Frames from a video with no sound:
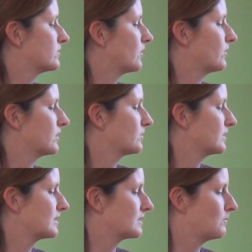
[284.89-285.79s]
So this
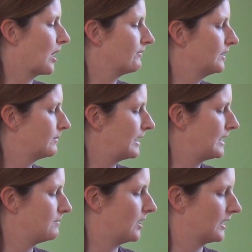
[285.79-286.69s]
one says, "Marvin the
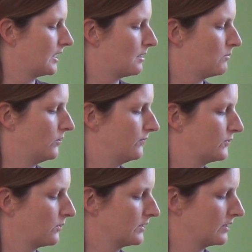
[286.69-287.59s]
Mighty Monkey moves
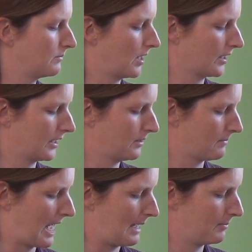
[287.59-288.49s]
towards the mark on the
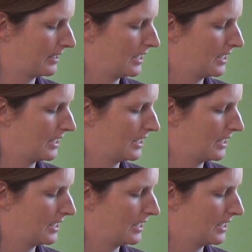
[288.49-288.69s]
map